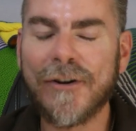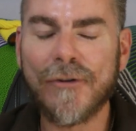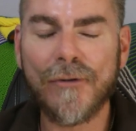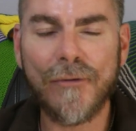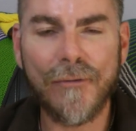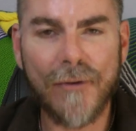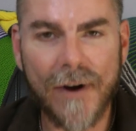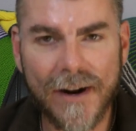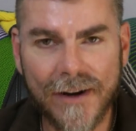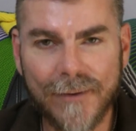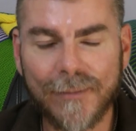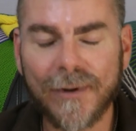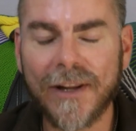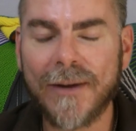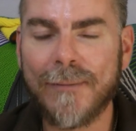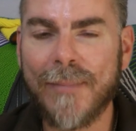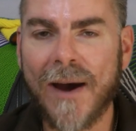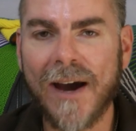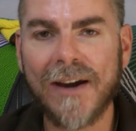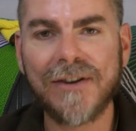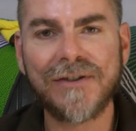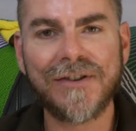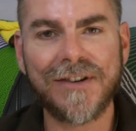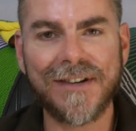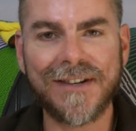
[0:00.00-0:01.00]
incredibly
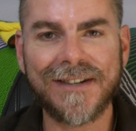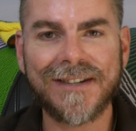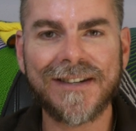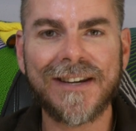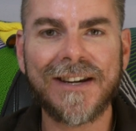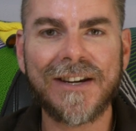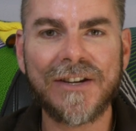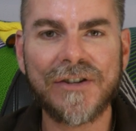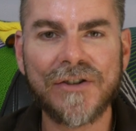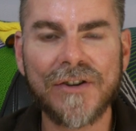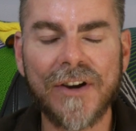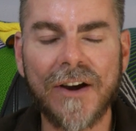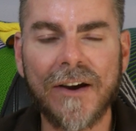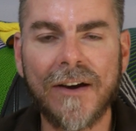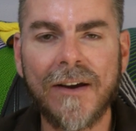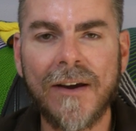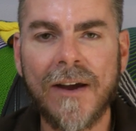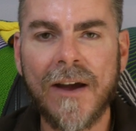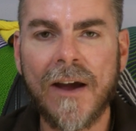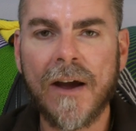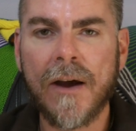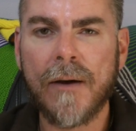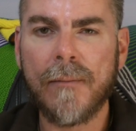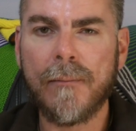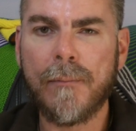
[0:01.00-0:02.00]
patient teacher,
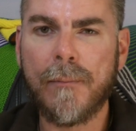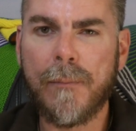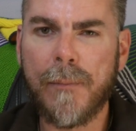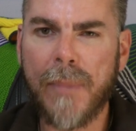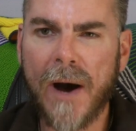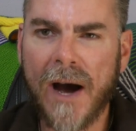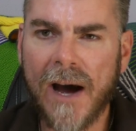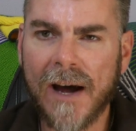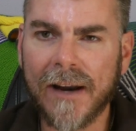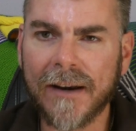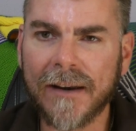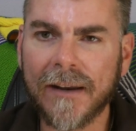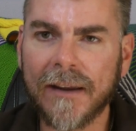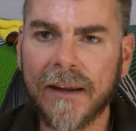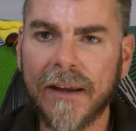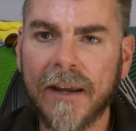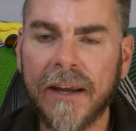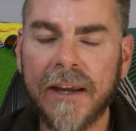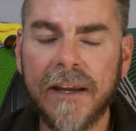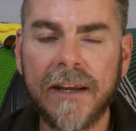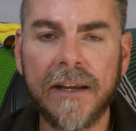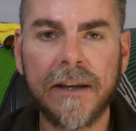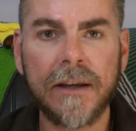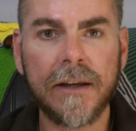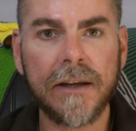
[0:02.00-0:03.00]
but
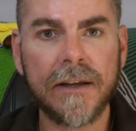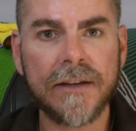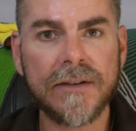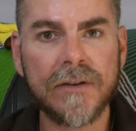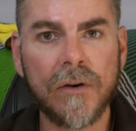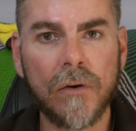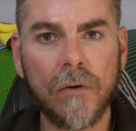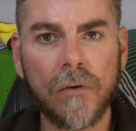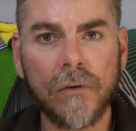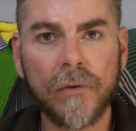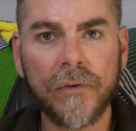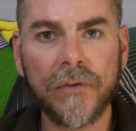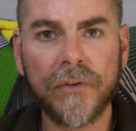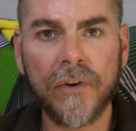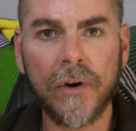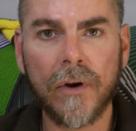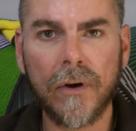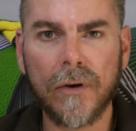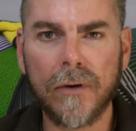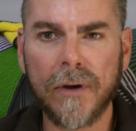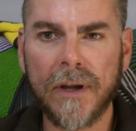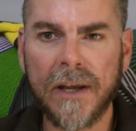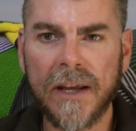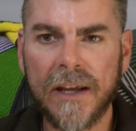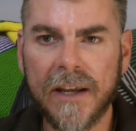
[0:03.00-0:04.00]
he is
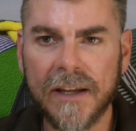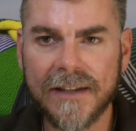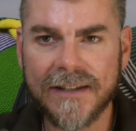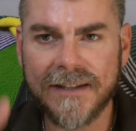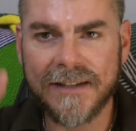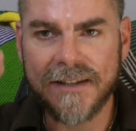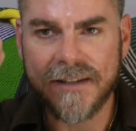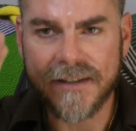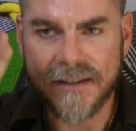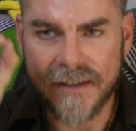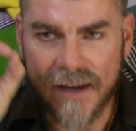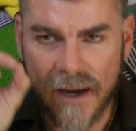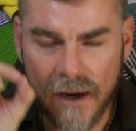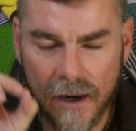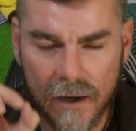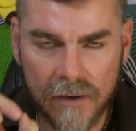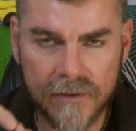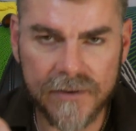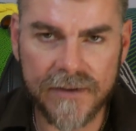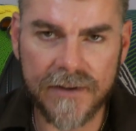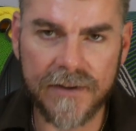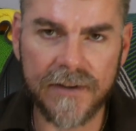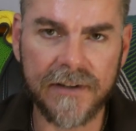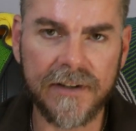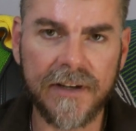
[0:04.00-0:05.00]
also, he gets
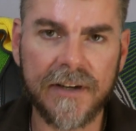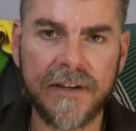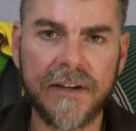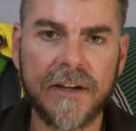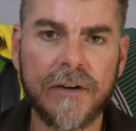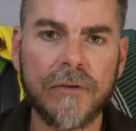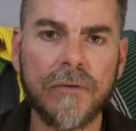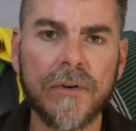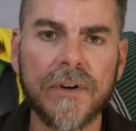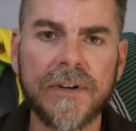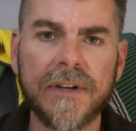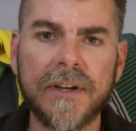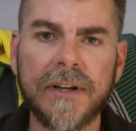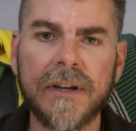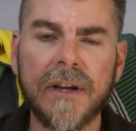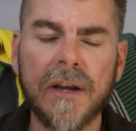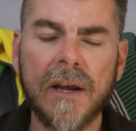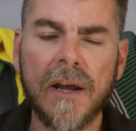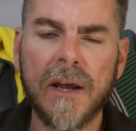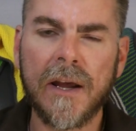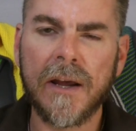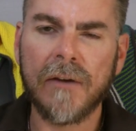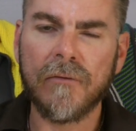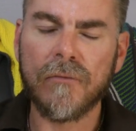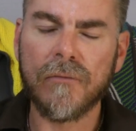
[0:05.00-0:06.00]
down to the nitty gritty,
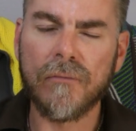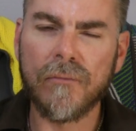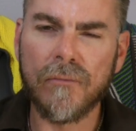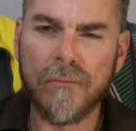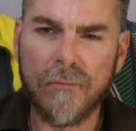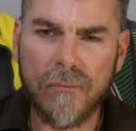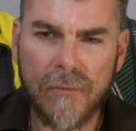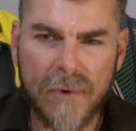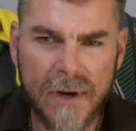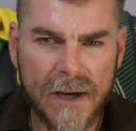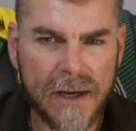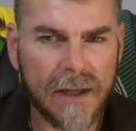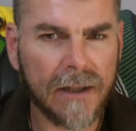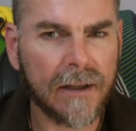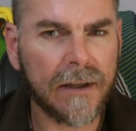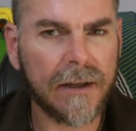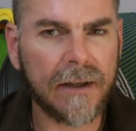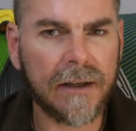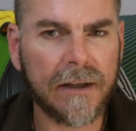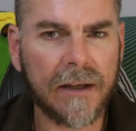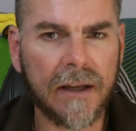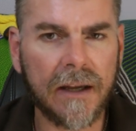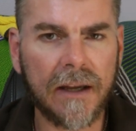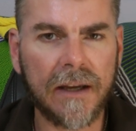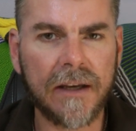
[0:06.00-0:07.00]

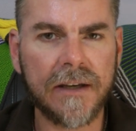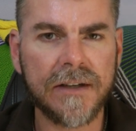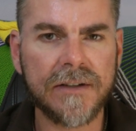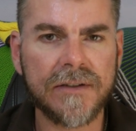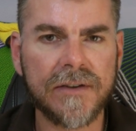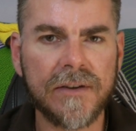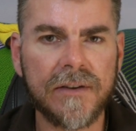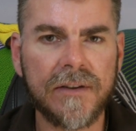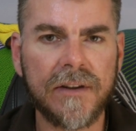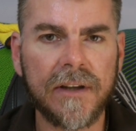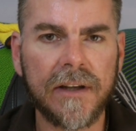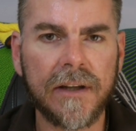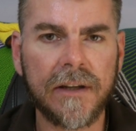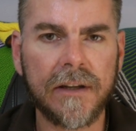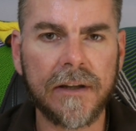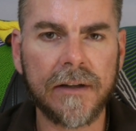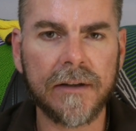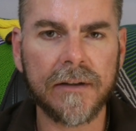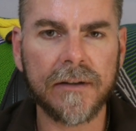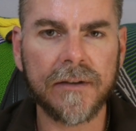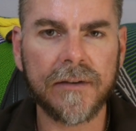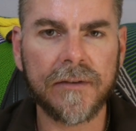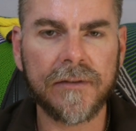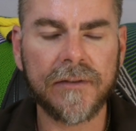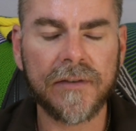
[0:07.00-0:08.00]
really into
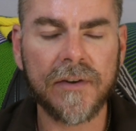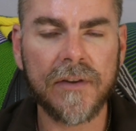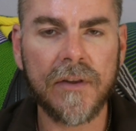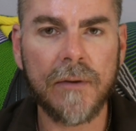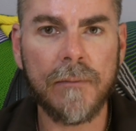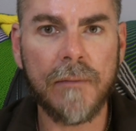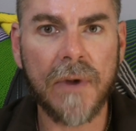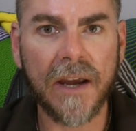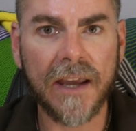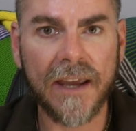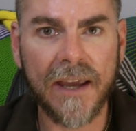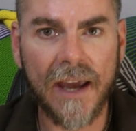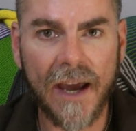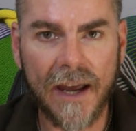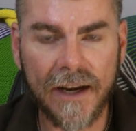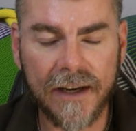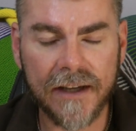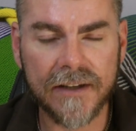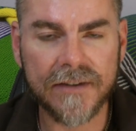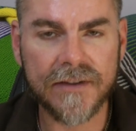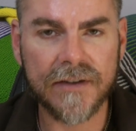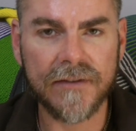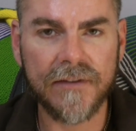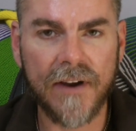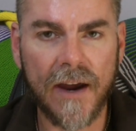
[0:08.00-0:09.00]
the, to the
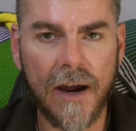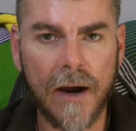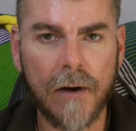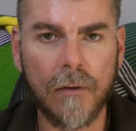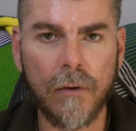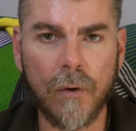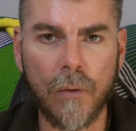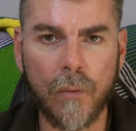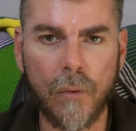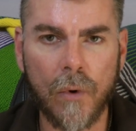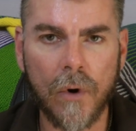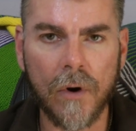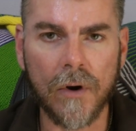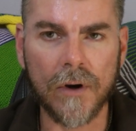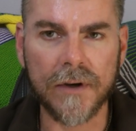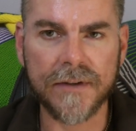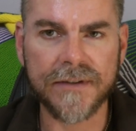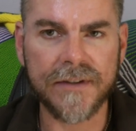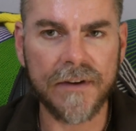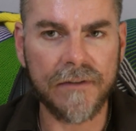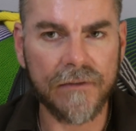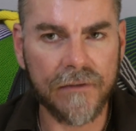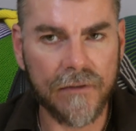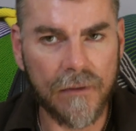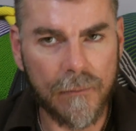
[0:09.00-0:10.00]
mechanics of how it
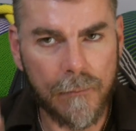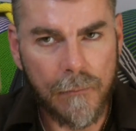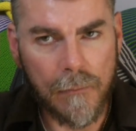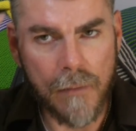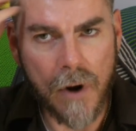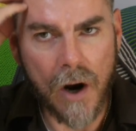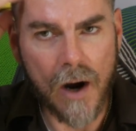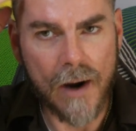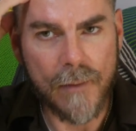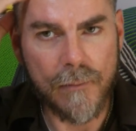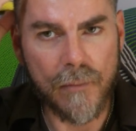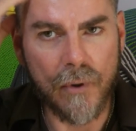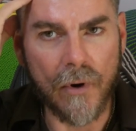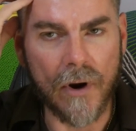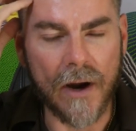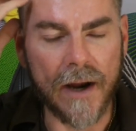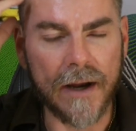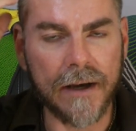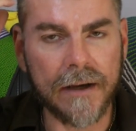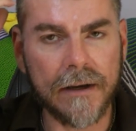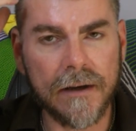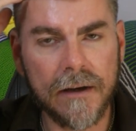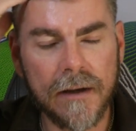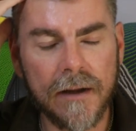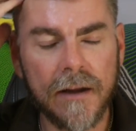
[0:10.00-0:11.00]
works. And for my
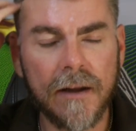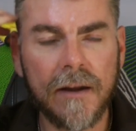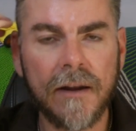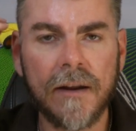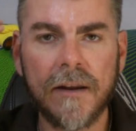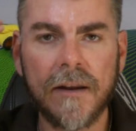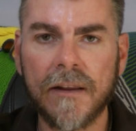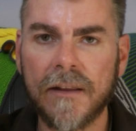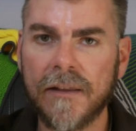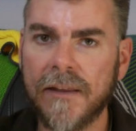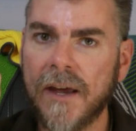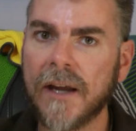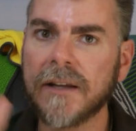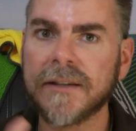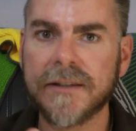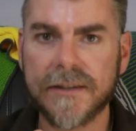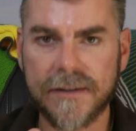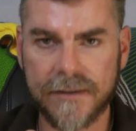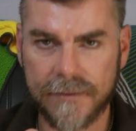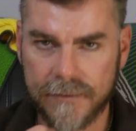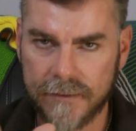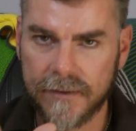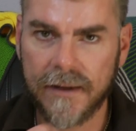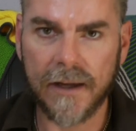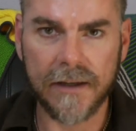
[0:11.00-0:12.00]
brain,
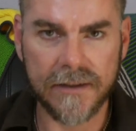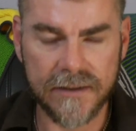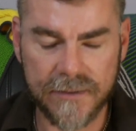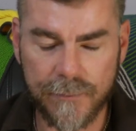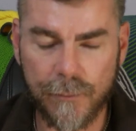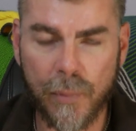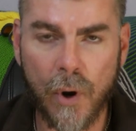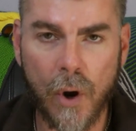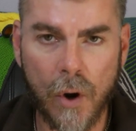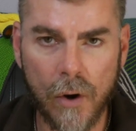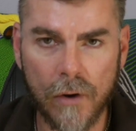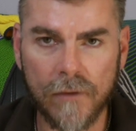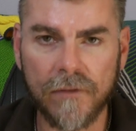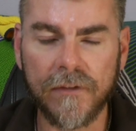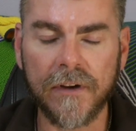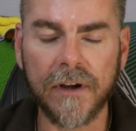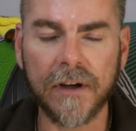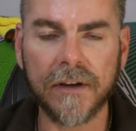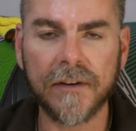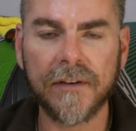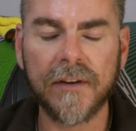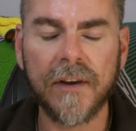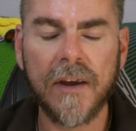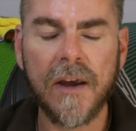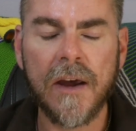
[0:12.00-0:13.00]
that's, that's
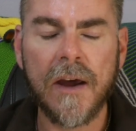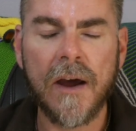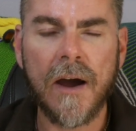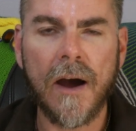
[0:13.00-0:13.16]
perfect.